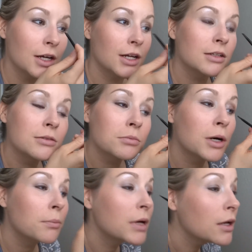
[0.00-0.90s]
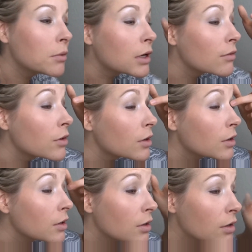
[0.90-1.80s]
he doesn't bump me whenever
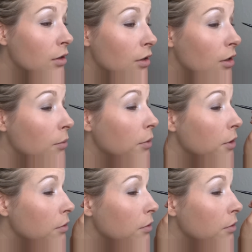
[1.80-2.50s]
I'm